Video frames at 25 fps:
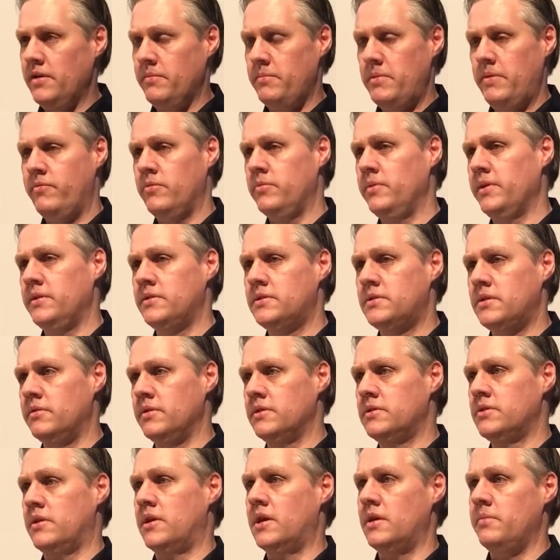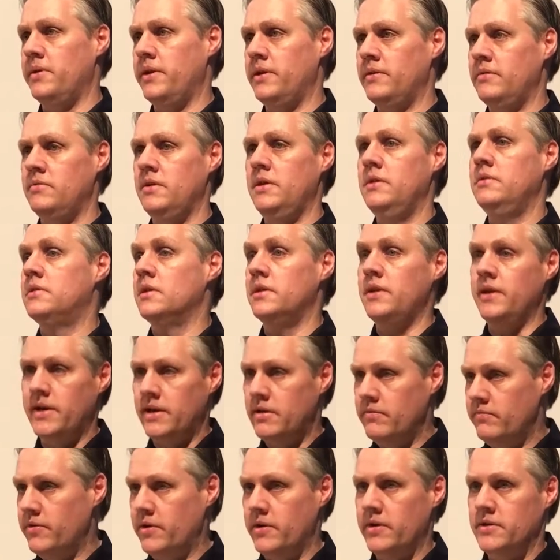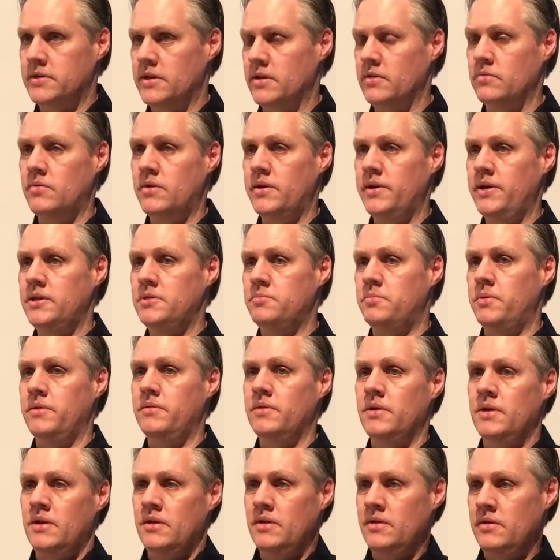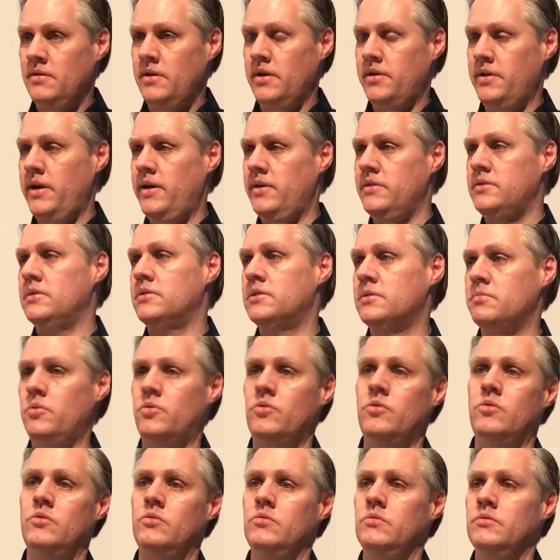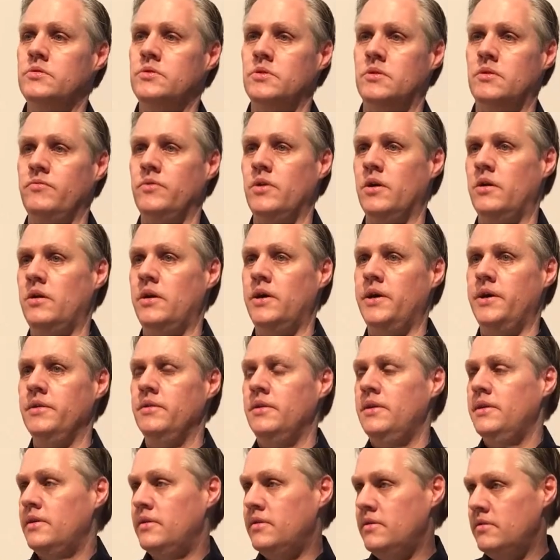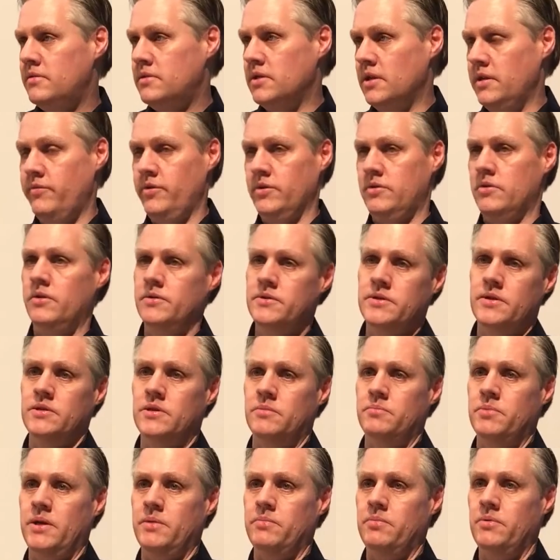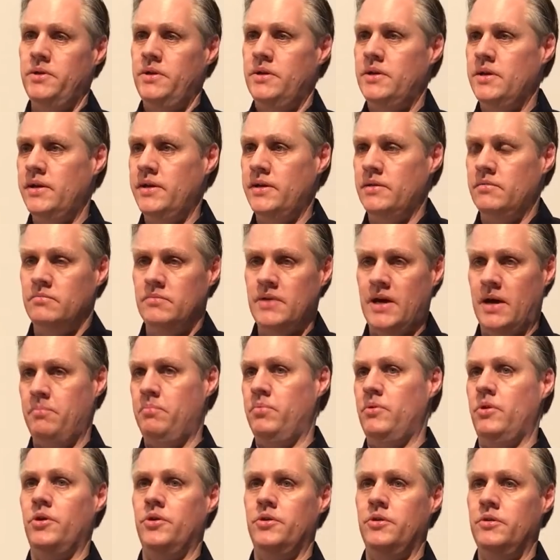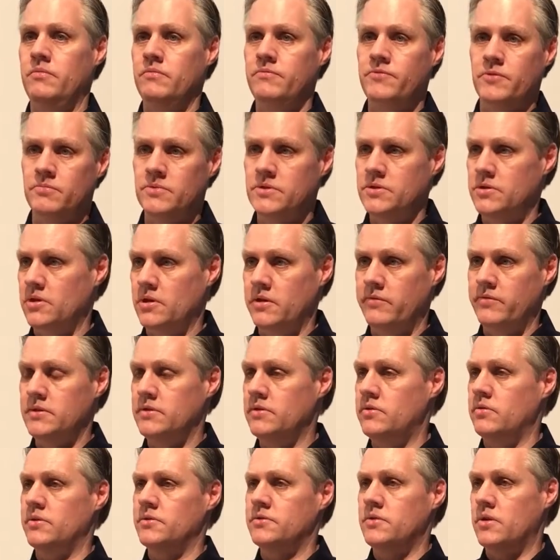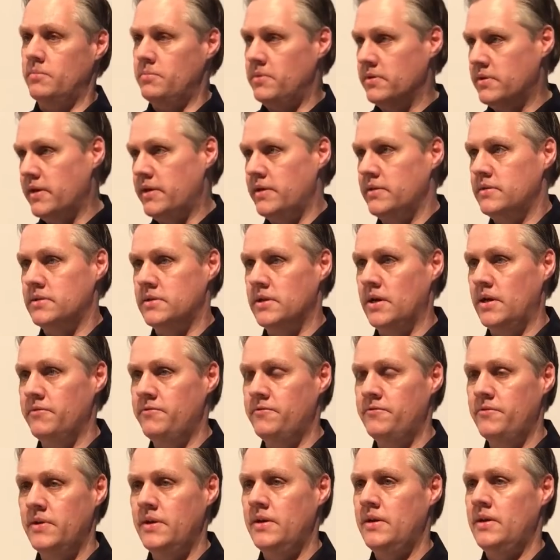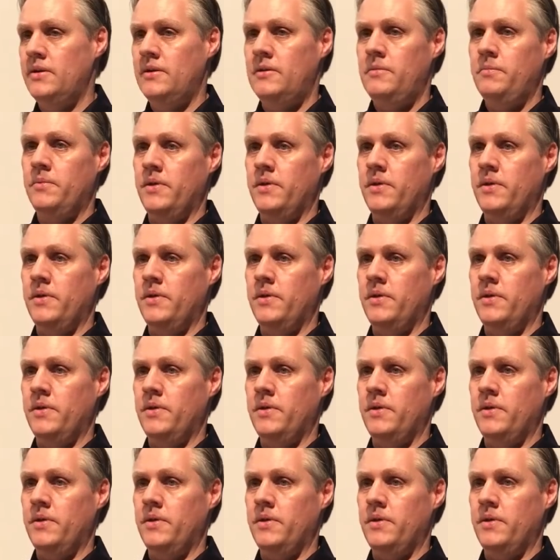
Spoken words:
I think everyone gets so excited about the internet and various other ways, but how does a small sort of guy deliver content to people? He can't upload it from servers and do all this complicated stuff.